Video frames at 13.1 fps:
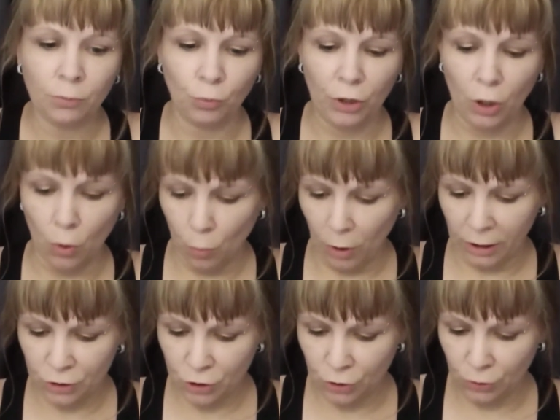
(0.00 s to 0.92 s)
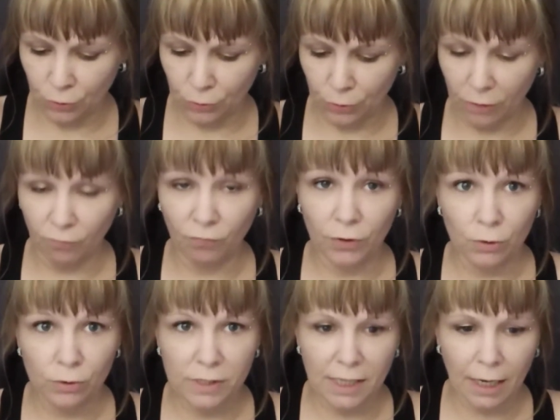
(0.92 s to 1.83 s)
We don't want to
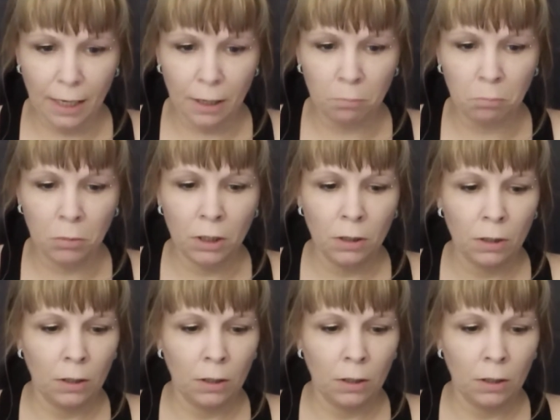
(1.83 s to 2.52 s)
confuse them.